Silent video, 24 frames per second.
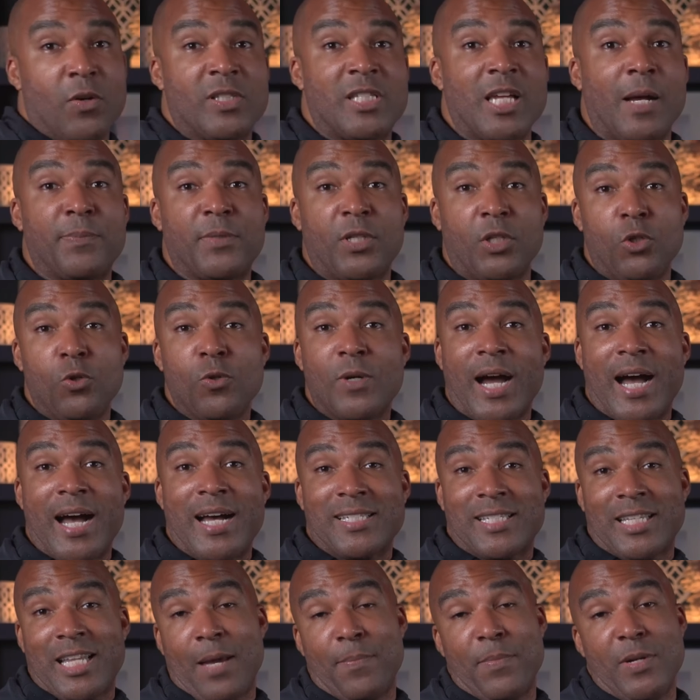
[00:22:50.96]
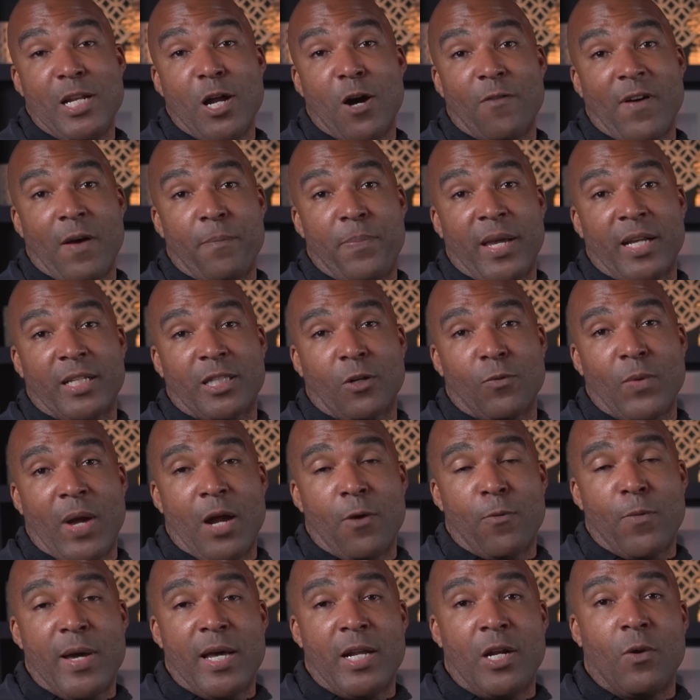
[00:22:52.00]
it's up to you guys to let me know if I picked the
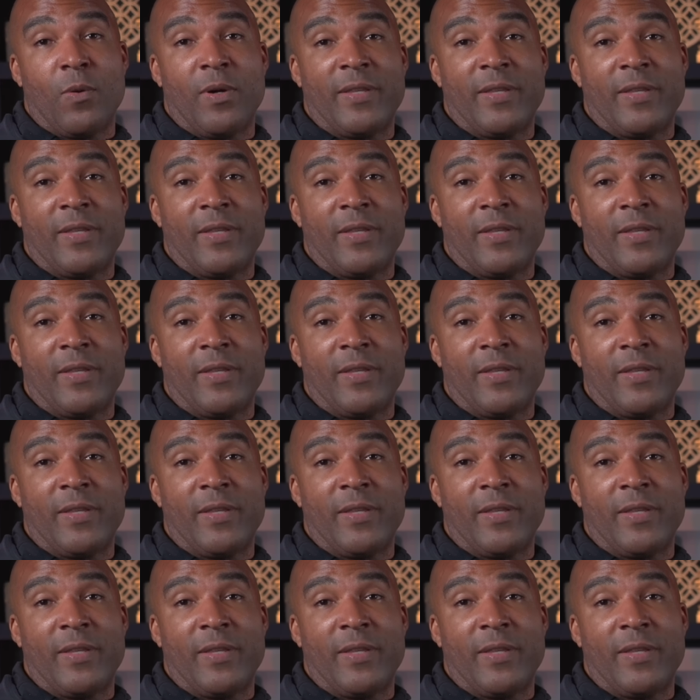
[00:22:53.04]
right winner.